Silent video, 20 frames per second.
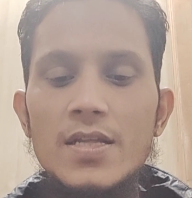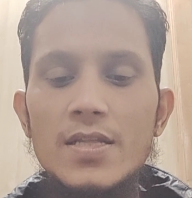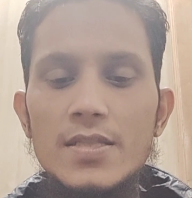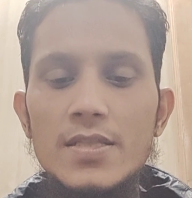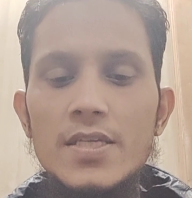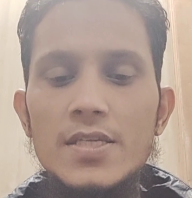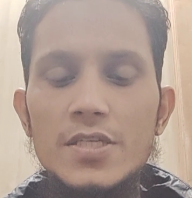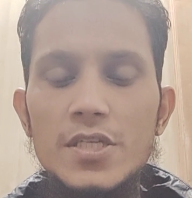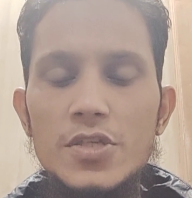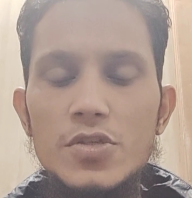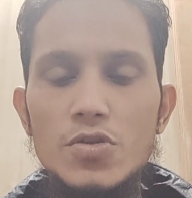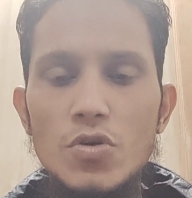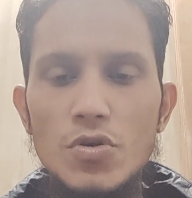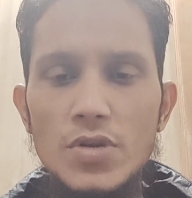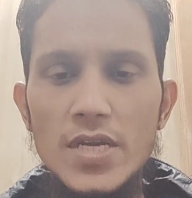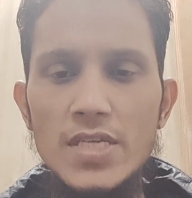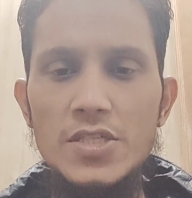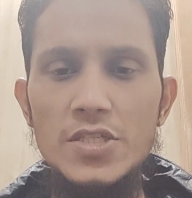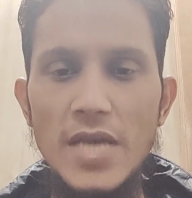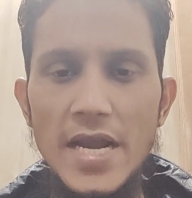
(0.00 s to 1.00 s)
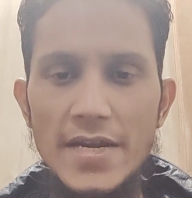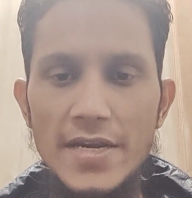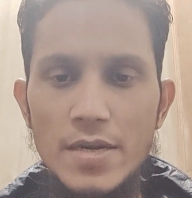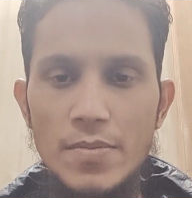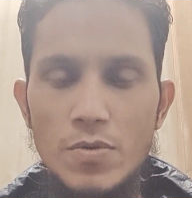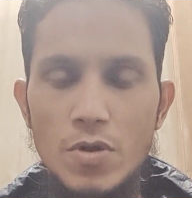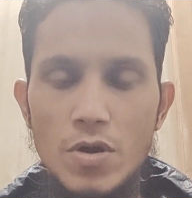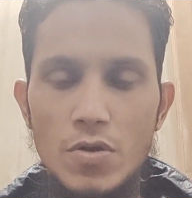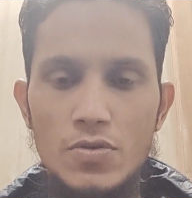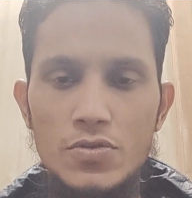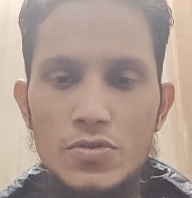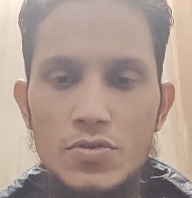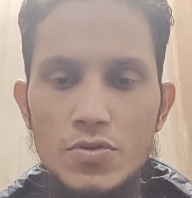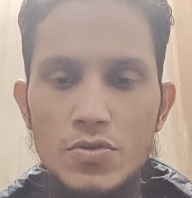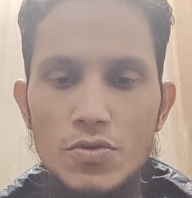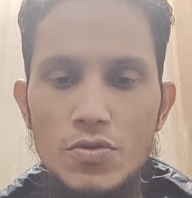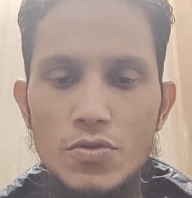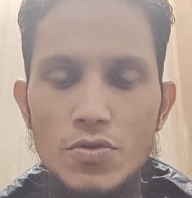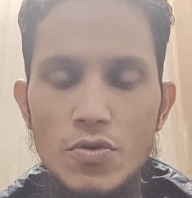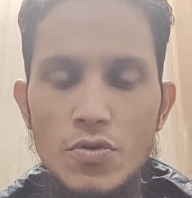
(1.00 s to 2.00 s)
This is known as title block.
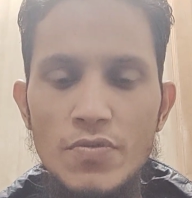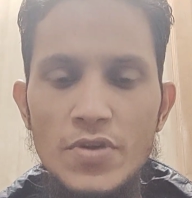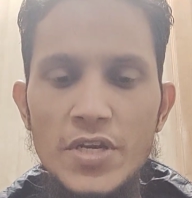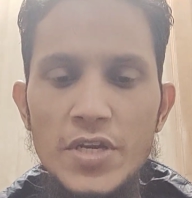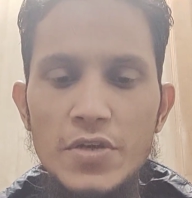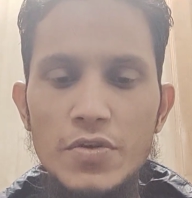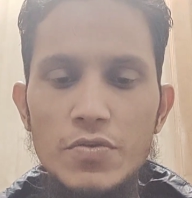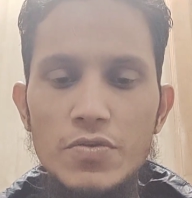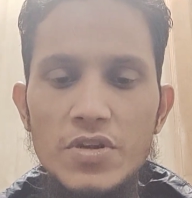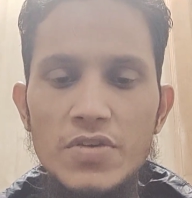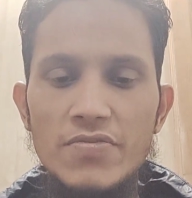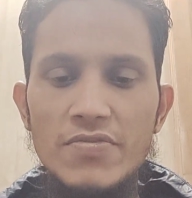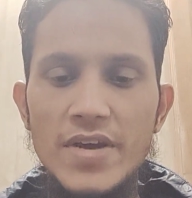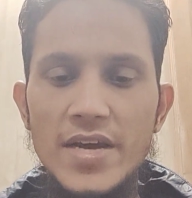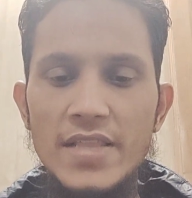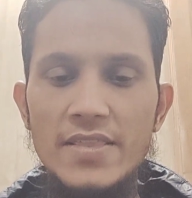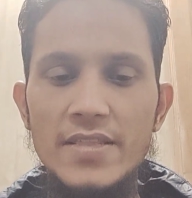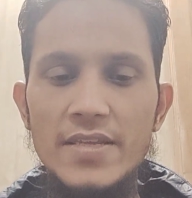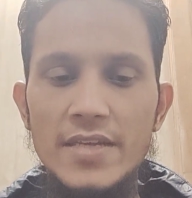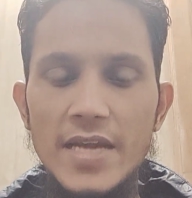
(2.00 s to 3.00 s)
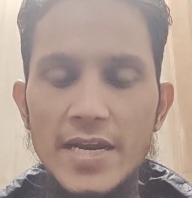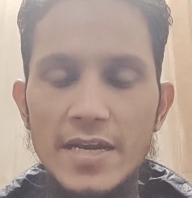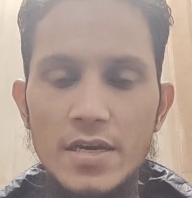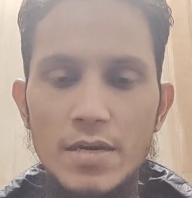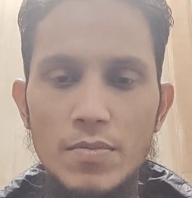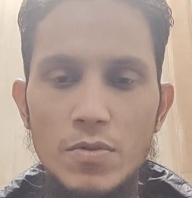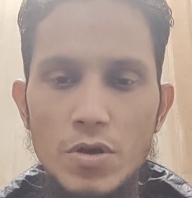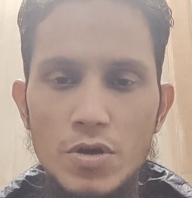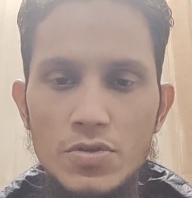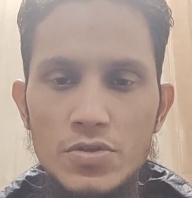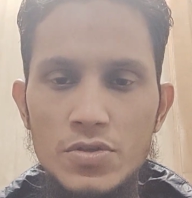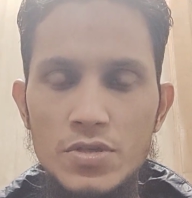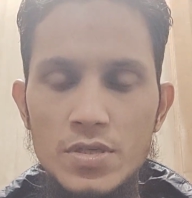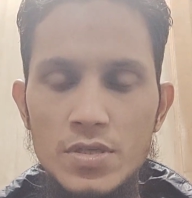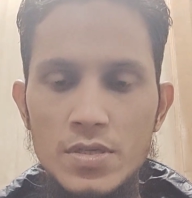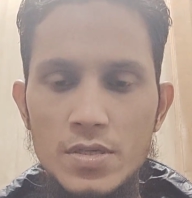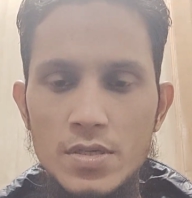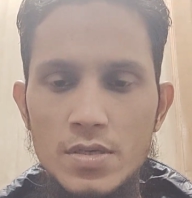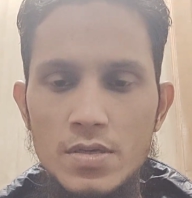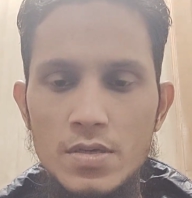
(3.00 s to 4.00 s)
So we need to define the title blocks.
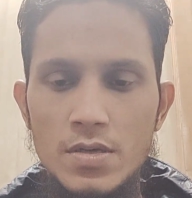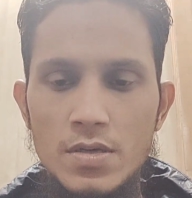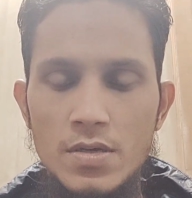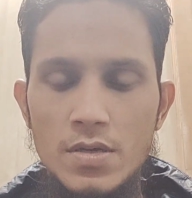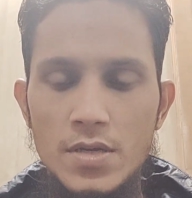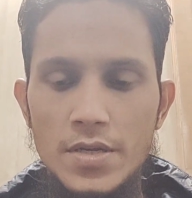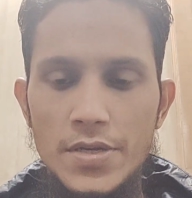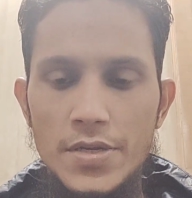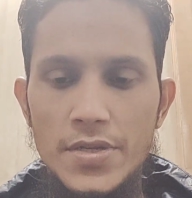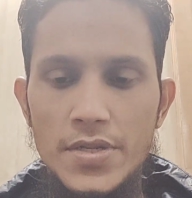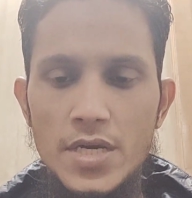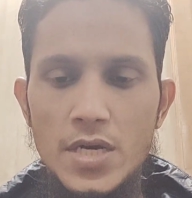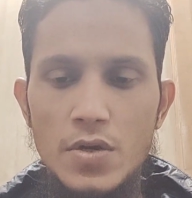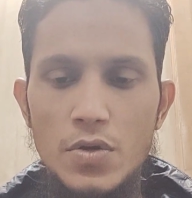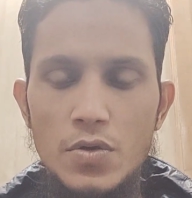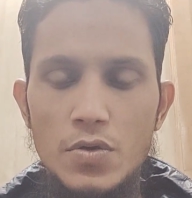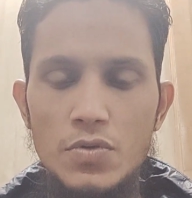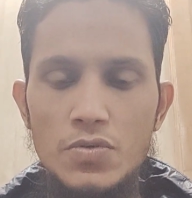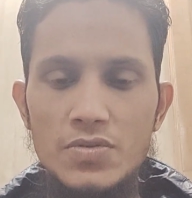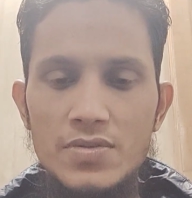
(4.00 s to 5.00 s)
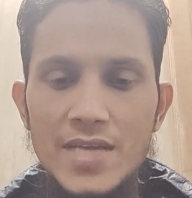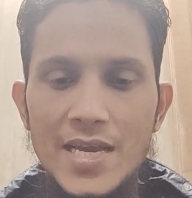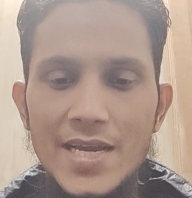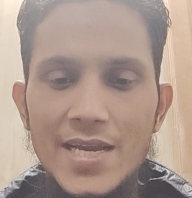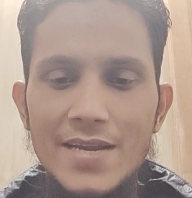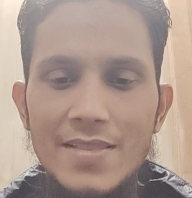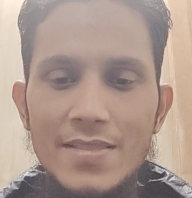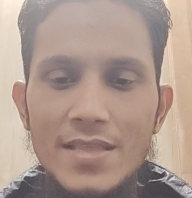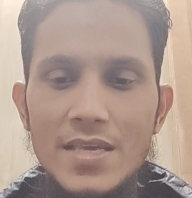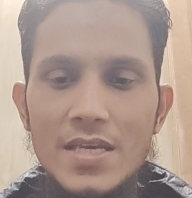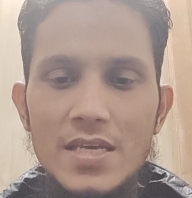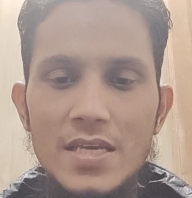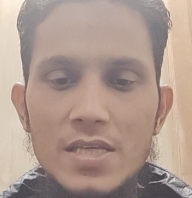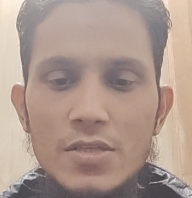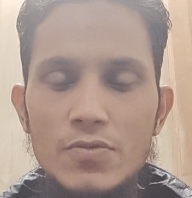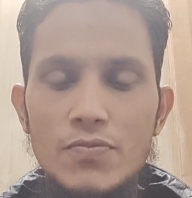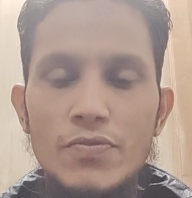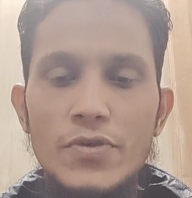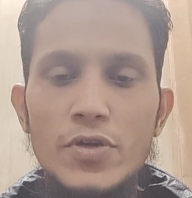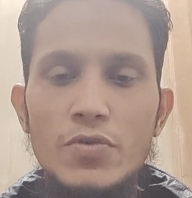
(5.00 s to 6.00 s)
Now second thing
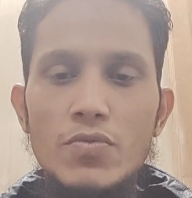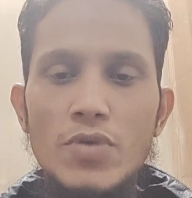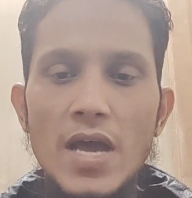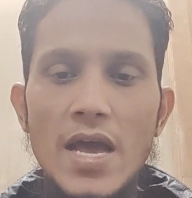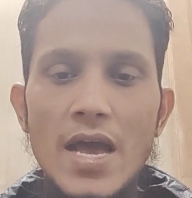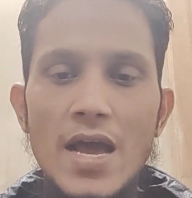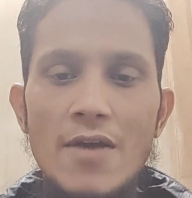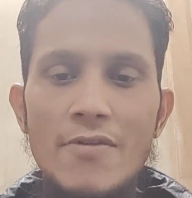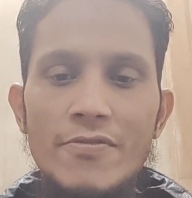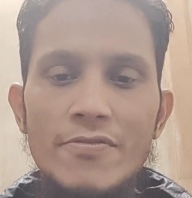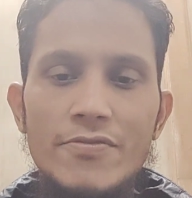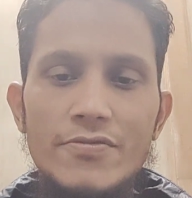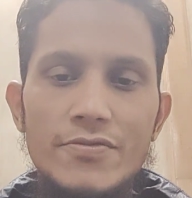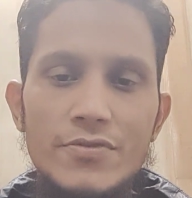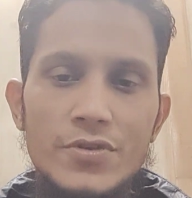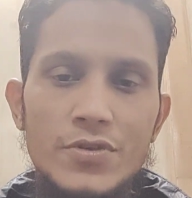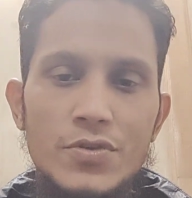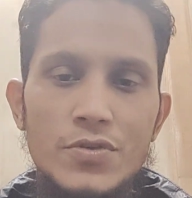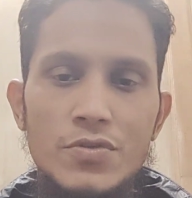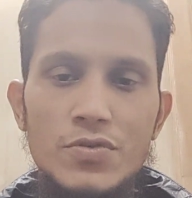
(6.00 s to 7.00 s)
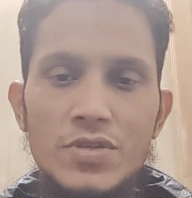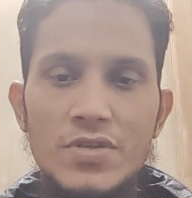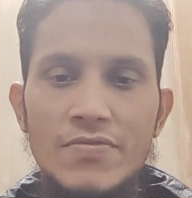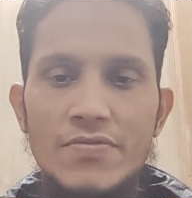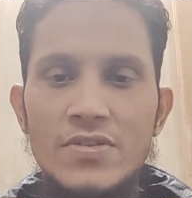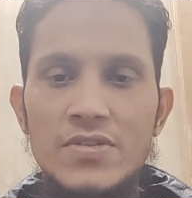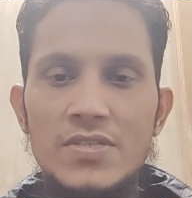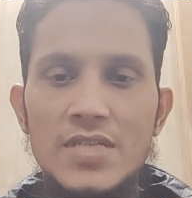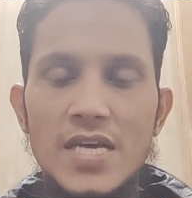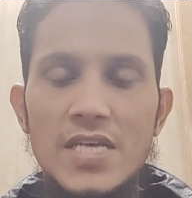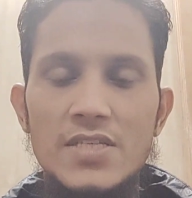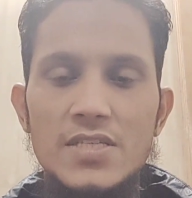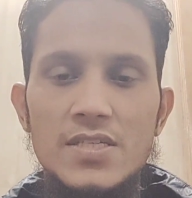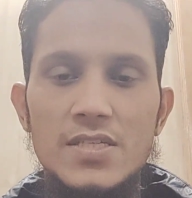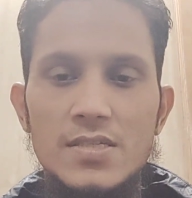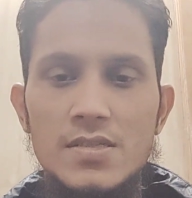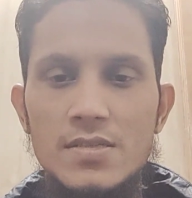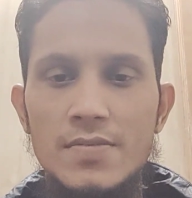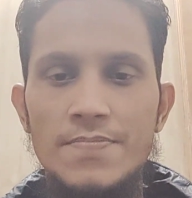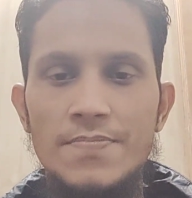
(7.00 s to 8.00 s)
is we do have different
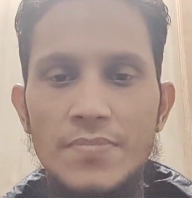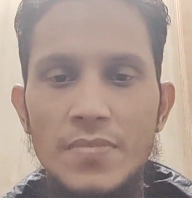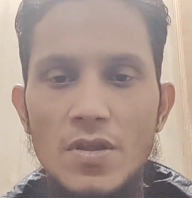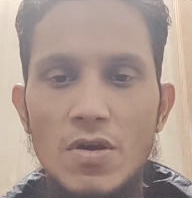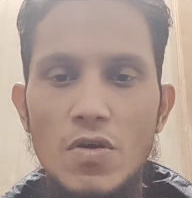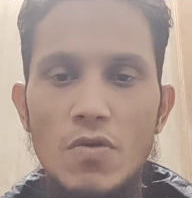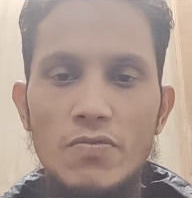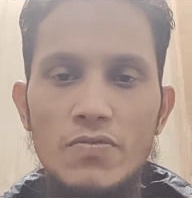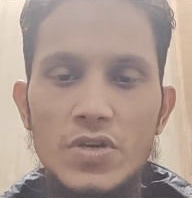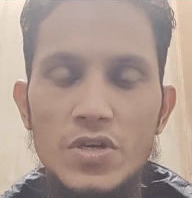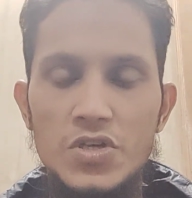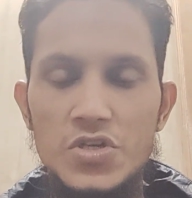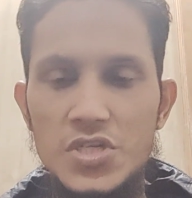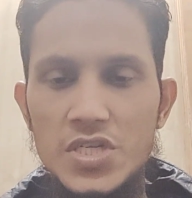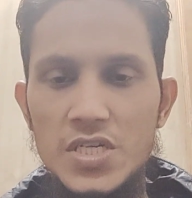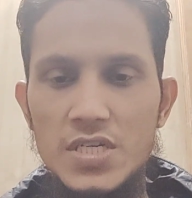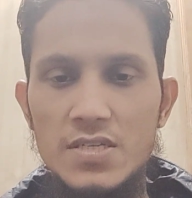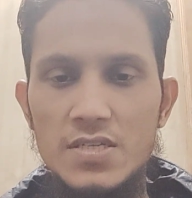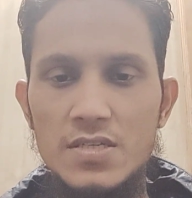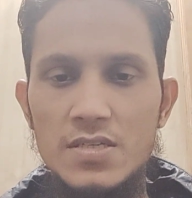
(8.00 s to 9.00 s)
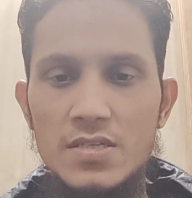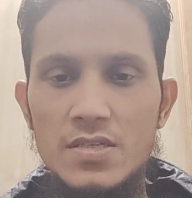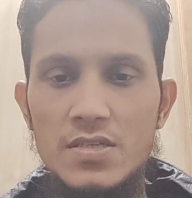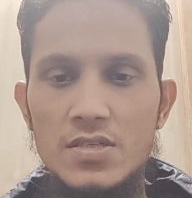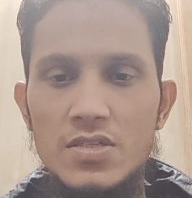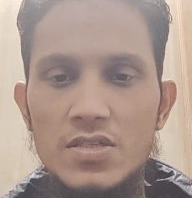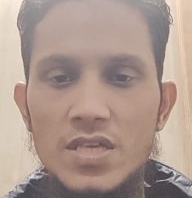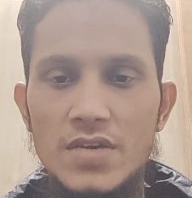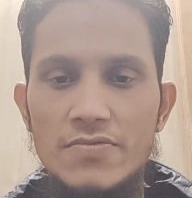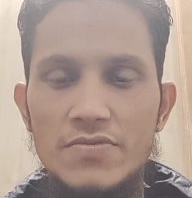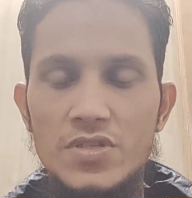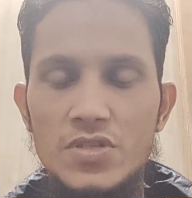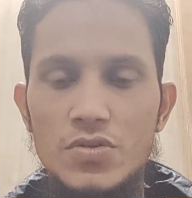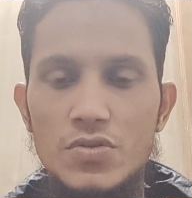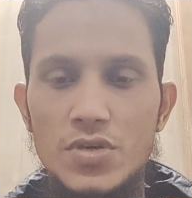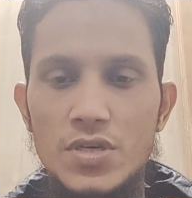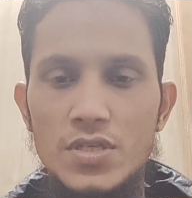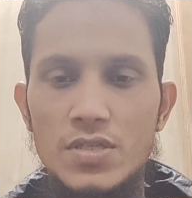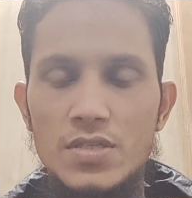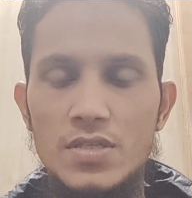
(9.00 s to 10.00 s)
sizes of the sheets, GFC
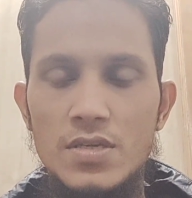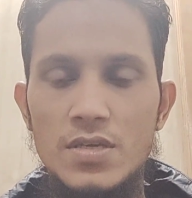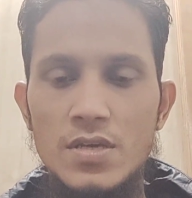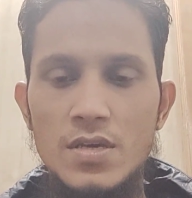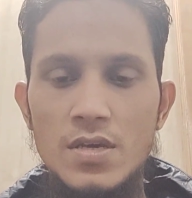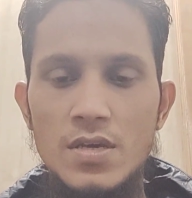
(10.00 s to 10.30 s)
drawings.